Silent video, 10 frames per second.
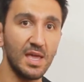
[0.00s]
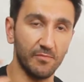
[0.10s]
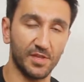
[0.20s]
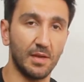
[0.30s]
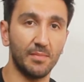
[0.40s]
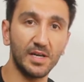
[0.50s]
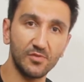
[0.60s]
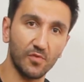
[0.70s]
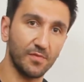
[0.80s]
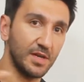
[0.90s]
With the
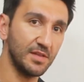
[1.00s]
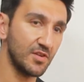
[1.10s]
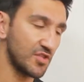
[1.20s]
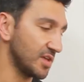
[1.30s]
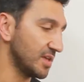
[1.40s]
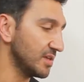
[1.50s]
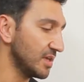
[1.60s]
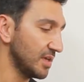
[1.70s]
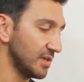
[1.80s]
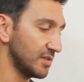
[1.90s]
amount of energy
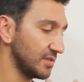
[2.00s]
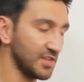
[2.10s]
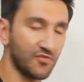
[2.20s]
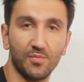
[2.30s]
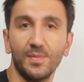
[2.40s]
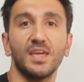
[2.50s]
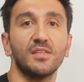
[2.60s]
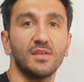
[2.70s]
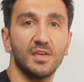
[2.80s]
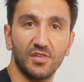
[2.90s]
that
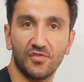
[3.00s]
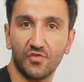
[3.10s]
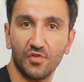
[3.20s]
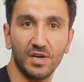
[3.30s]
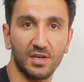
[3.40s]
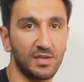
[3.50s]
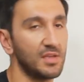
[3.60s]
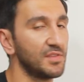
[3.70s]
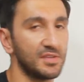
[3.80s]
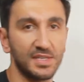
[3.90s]
remained in the trunk,
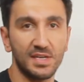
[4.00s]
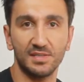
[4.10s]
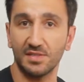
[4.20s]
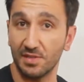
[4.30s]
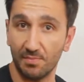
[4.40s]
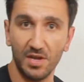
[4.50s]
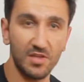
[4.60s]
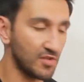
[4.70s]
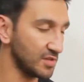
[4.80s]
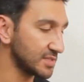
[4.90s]
in the cells, in the
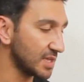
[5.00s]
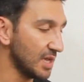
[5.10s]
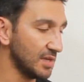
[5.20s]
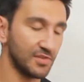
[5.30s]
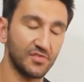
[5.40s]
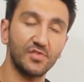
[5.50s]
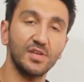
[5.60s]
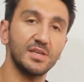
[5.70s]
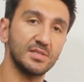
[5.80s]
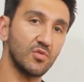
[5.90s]
branches, the
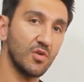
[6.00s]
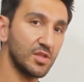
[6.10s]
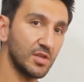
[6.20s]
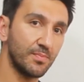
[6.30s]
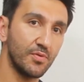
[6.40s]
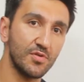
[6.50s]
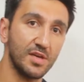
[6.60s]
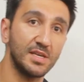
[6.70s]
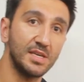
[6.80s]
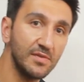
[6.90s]
tree is going to push
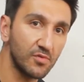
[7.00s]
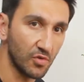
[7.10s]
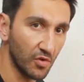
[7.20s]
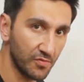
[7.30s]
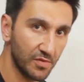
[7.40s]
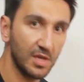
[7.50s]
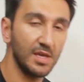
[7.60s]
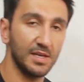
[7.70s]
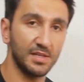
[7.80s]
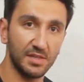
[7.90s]
a new growth.
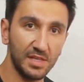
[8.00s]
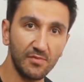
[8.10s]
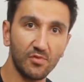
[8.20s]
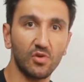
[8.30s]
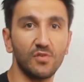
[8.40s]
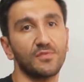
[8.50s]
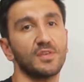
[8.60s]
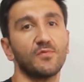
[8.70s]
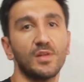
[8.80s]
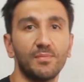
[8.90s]
And the new growth
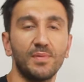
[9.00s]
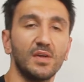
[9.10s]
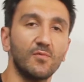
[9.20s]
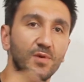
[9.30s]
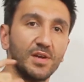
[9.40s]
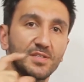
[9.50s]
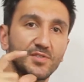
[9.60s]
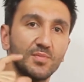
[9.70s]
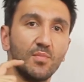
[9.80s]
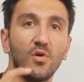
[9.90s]
will be very
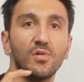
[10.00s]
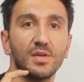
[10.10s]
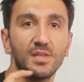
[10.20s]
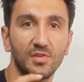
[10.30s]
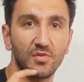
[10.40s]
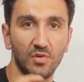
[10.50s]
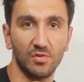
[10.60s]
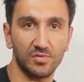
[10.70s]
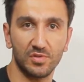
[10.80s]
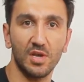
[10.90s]
small
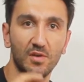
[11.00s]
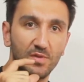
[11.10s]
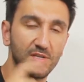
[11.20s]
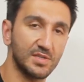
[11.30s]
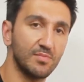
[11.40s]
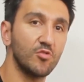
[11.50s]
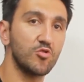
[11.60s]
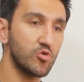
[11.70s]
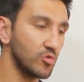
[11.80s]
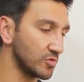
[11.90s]
internodes, very small
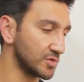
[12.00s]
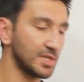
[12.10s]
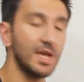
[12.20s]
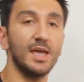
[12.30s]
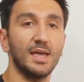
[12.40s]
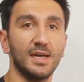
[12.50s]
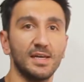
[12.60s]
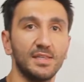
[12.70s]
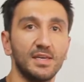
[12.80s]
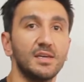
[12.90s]
shoots.
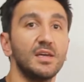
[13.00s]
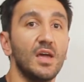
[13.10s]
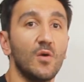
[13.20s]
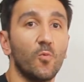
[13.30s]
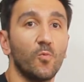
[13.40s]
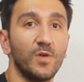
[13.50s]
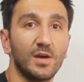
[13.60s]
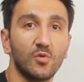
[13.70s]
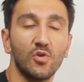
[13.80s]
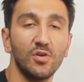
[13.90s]
And we
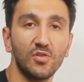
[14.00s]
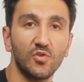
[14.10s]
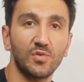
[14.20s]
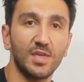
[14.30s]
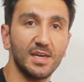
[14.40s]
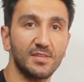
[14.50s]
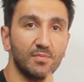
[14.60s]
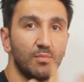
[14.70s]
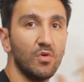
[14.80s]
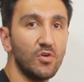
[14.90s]
are going to get
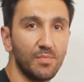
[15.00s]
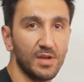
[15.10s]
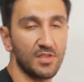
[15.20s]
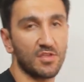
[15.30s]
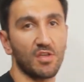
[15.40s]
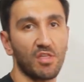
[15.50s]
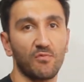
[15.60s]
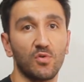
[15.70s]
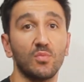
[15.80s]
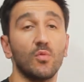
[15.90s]
more branches
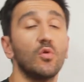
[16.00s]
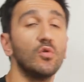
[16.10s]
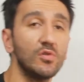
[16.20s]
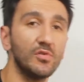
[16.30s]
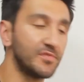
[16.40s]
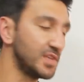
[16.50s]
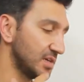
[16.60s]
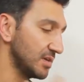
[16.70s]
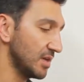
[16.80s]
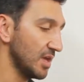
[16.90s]
from all of
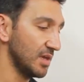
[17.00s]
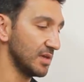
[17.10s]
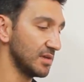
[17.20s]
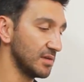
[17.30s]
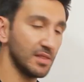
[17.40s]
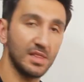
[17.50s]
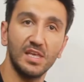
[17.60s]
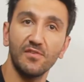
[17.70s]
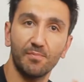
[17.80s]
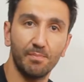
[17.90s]
the
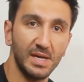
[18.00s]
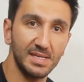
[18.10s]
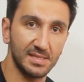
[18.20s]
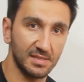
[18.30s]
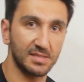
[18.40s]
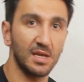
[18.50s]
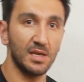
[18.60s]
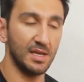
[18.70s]
leaf bases.